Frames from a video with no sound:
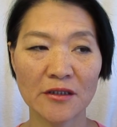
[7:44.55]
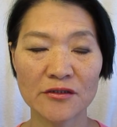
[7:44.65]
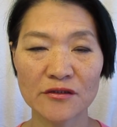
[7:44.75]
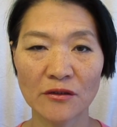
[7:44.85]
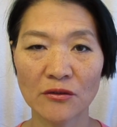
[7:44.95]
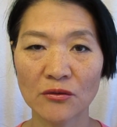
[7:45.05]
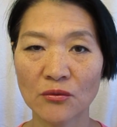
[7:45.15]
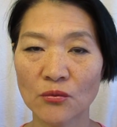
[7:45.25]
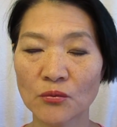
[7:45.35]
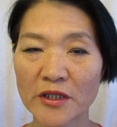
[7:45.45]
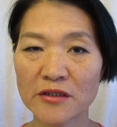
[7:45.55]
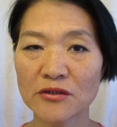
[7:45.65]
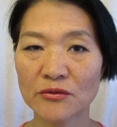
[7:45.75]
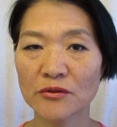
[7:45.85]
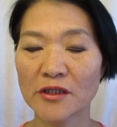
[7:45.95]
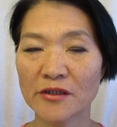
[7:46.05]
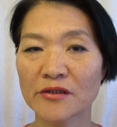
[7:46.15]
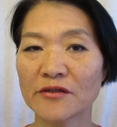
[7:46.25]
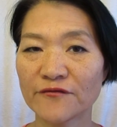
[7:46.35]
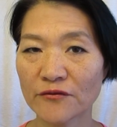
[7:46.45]
so when you
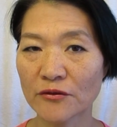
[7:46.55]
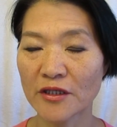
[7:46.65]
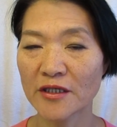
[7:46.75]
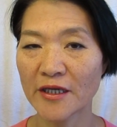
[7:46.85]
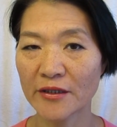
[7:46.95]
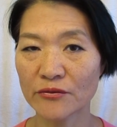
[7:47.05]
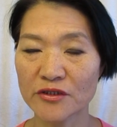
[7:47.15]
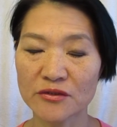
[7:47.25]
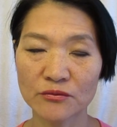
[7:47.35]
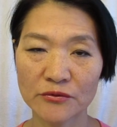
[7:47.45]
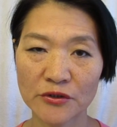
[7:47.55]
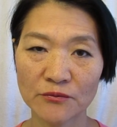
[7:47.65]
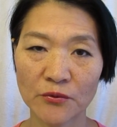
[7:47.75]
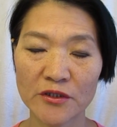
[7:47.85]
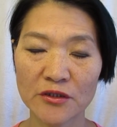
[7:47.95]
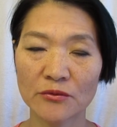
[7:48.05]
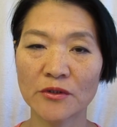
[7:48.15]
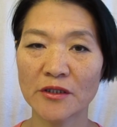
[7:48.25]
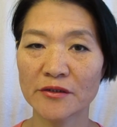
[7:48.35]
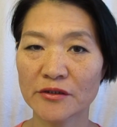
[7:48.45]
learn a foreign language when you
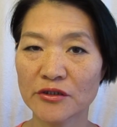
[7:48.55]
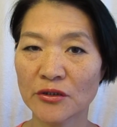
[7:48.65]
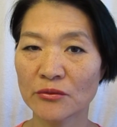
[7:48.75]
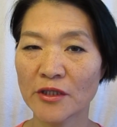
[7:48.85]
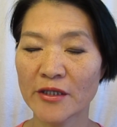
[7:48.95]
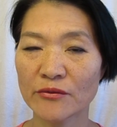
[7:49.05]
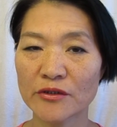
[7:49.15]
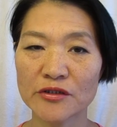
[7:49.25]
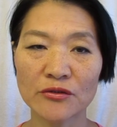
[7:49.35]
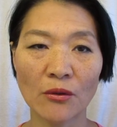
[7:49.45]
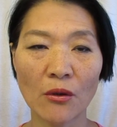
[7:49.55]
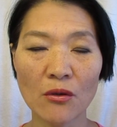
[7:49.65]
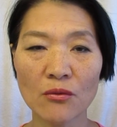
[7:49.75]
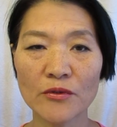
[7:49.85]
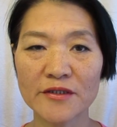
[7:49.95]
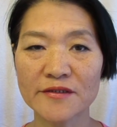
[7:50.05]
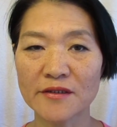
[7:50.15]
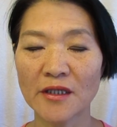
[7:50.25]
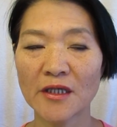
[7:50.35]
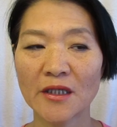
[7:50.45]
learn a new language you always